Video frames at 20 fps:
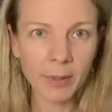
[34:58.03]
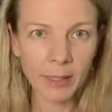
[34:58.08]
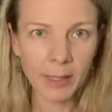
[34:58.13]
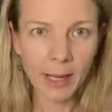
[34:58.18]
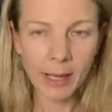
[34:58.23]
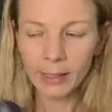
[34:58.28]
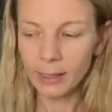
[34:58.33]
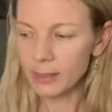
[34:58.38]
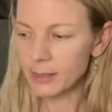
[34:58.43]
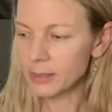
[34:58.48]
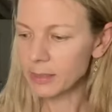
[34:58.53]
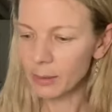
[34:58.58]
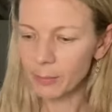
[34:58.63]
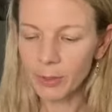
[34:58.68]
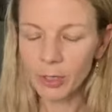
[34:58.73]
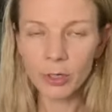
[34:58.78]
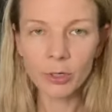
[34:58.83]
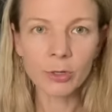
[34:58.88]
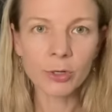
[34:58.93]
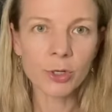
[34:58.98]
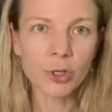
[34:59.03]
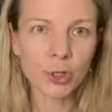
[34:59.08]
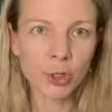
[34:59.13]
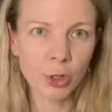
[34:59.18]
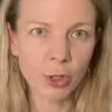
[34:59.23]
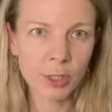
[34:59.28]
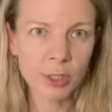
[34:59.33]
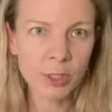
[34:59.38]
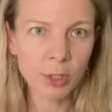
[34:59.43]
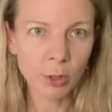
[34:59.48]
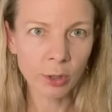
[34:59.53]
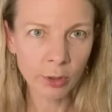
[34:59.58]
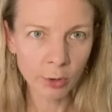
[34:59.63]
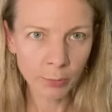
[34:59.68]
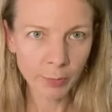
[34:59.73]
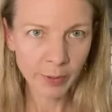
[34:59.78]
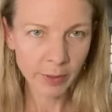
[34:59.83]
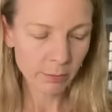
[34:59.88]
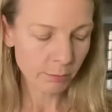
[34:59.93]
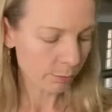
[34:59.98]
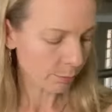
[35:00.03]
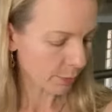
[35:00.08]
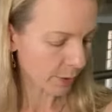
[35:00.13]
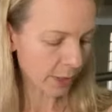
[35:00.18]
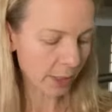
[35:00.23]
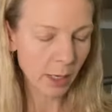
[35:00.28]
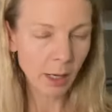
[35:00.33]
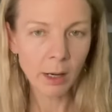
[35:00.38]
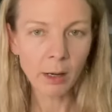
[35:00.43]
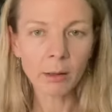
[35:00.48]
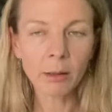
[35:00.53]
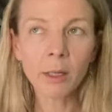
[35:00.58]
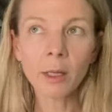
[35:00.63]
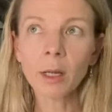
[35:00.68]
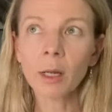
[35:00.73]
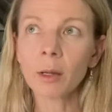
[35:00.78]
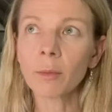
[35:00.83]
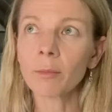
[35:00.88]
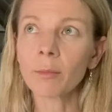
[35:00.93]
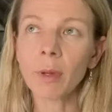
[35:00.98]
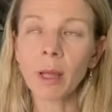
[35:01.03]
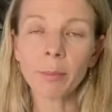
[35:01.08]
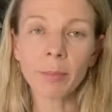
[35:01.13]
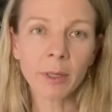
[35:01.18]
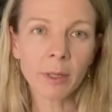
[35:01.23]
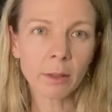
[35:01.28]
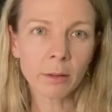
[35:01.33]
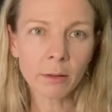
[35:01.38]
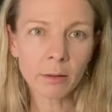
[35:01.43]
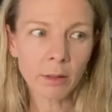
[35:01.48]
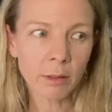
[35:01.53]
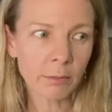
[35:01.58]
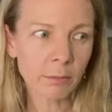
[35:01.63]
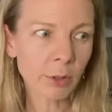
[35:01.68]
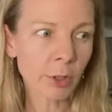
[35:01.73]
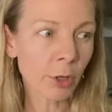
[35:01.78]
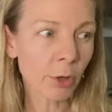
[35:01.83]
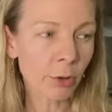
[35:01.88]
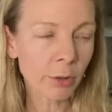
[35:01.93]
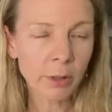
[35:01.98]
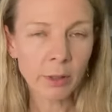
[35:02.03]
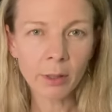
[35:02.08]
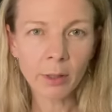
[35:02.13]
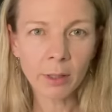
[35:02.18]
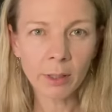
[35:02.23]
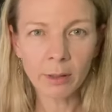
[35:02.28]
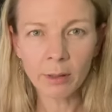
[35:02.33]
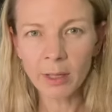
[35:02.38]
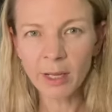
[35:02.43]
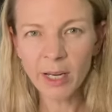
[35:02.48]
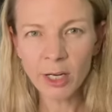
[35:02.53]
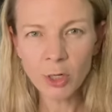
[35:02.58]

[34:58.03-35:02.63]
Anker Summer Shirt. So a little bit bigger, maybe, you know, an